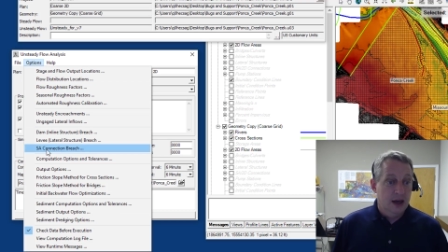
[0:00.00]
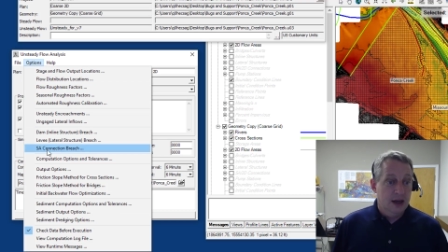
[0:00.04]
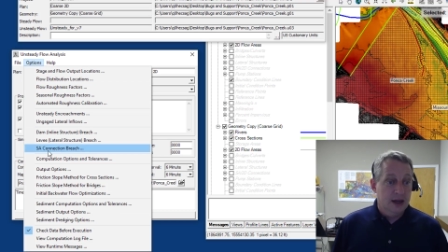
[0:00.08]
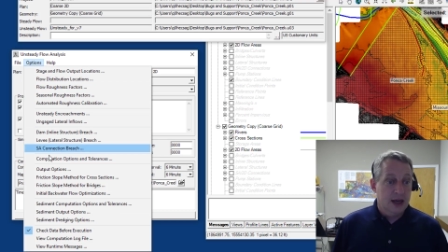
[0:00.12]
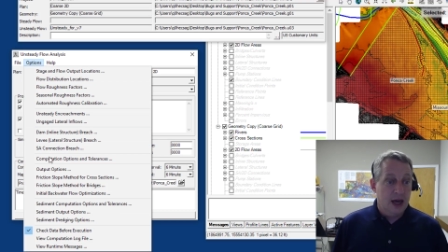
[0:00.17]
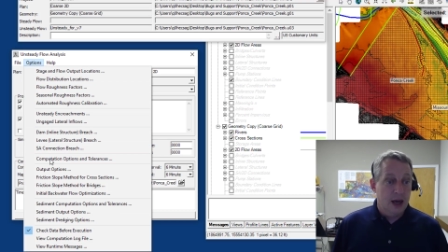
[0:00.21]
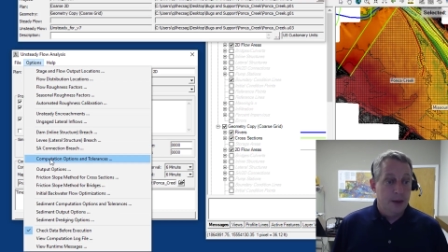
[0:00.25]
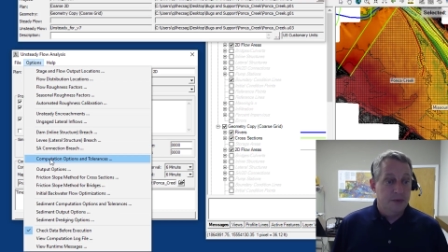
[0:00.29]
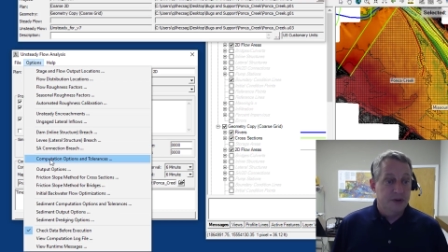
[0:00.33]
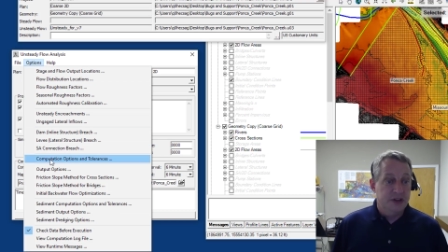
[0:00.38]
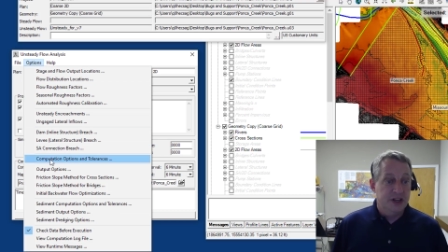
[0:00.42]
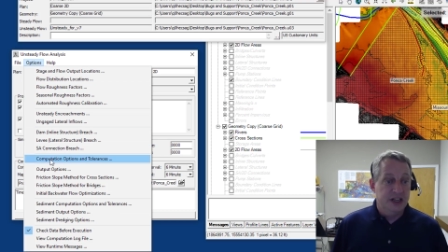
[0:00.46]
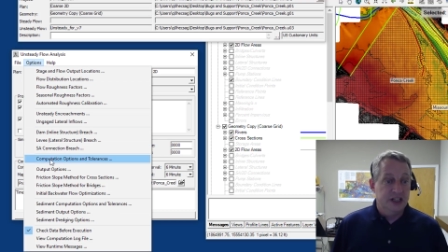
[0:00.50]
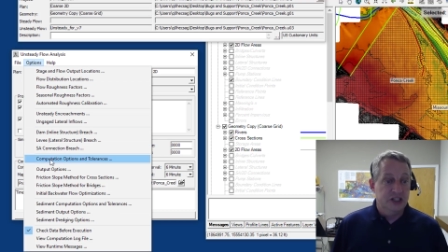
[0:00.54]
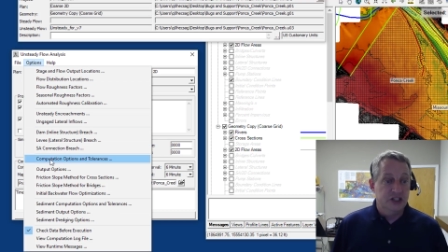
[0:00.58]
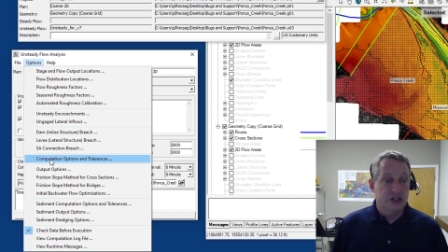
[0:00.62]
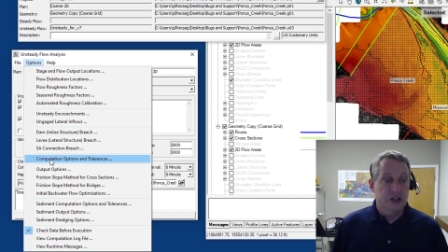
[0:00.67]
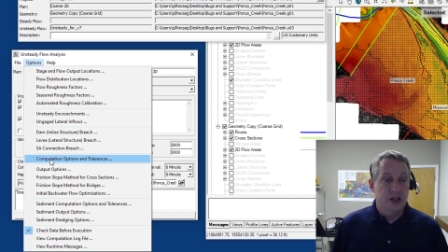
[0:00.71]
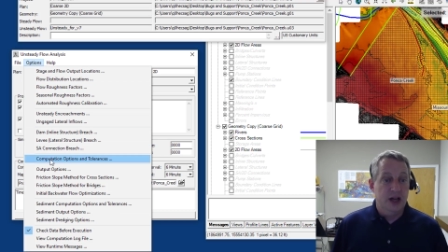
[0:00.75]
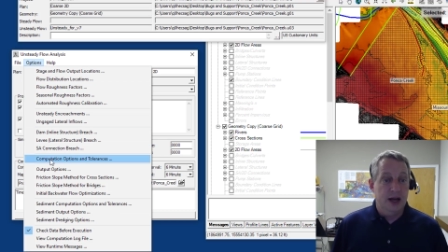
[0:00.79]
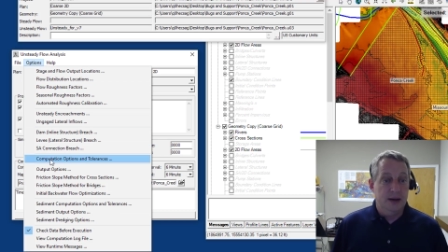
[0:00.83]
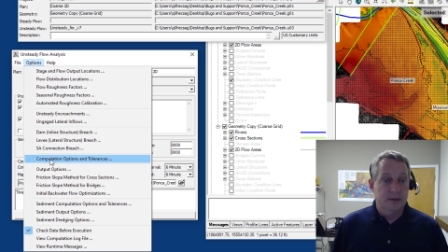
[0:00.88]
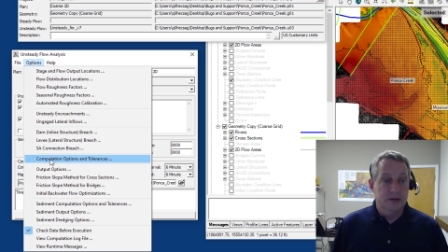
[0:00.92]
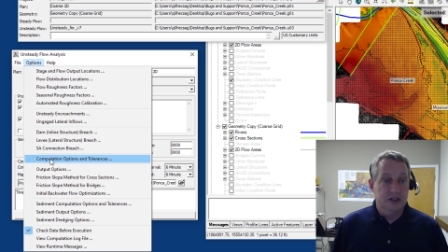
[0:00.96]

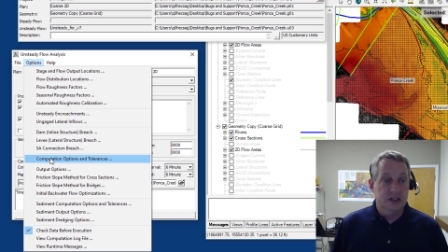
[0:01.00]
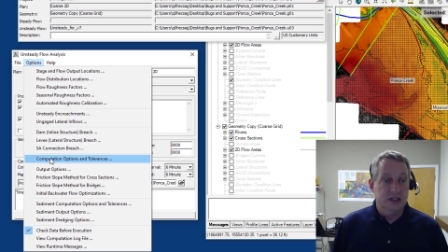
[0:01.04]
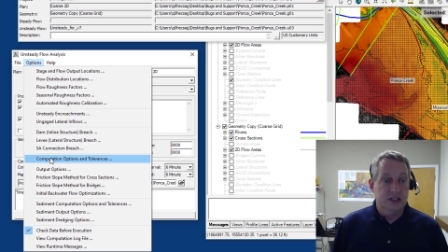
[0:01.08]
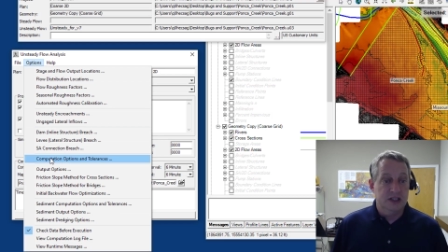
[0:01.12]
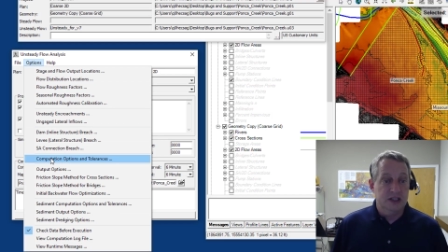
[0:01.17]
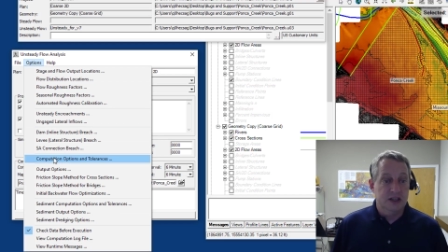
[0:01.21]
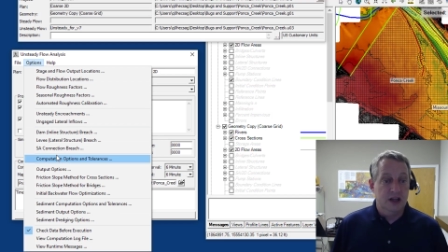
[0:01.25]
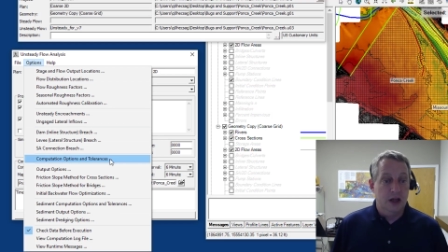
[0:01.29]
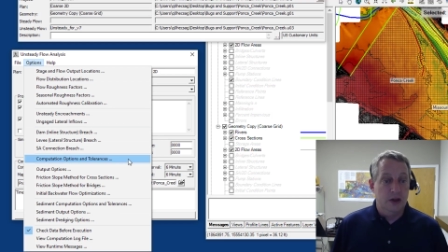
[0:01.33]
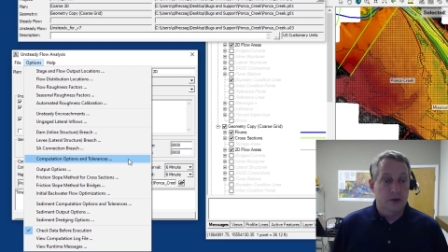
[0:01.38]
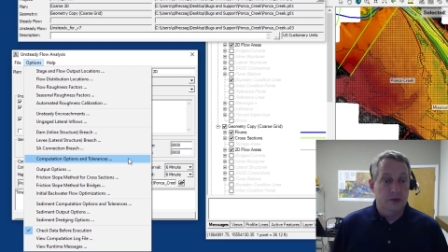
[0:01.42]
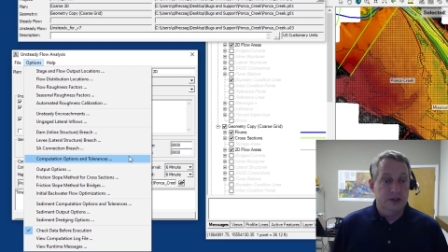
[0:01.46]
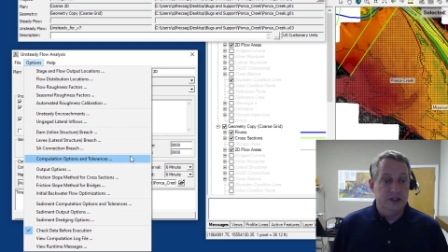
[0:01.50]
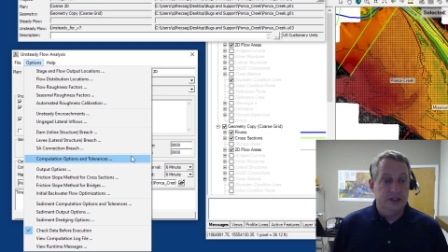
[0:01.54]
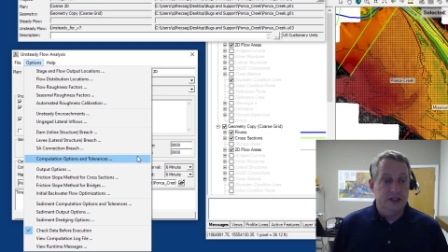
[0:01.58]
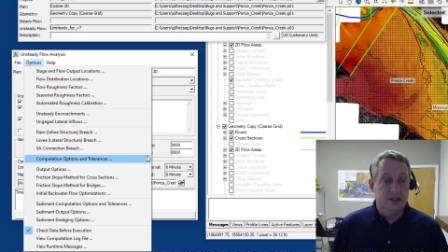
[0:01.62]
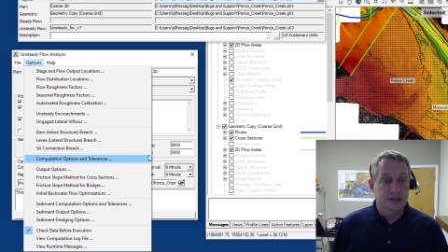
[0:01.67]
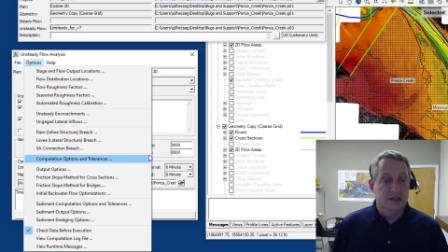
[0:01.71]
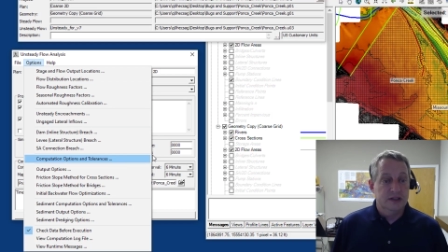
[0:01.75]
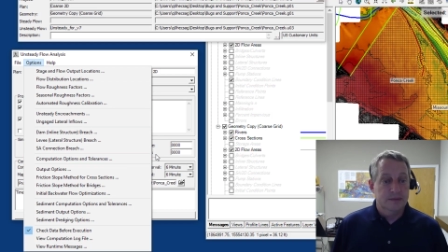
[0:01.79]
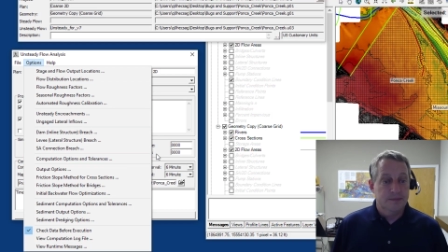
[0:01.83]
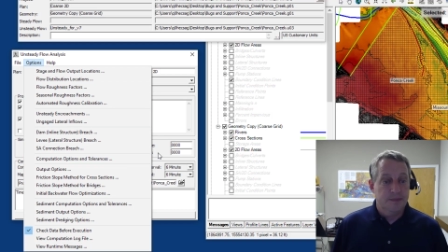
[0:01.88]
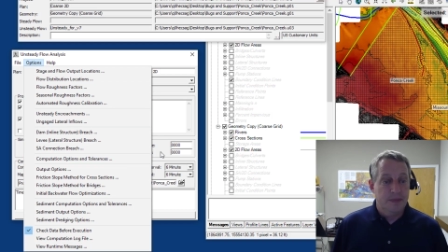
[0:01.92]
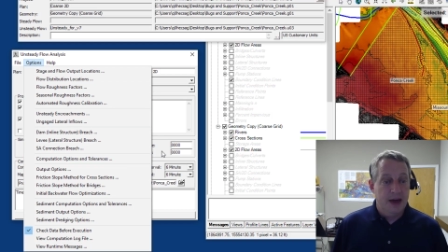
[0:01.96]
computational options and
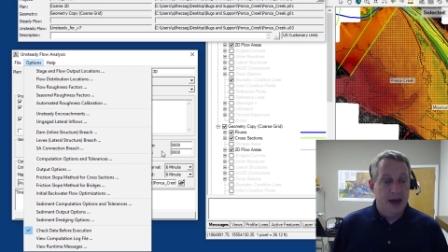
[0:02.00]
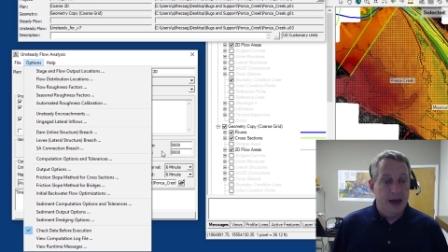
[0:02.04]
tolerances.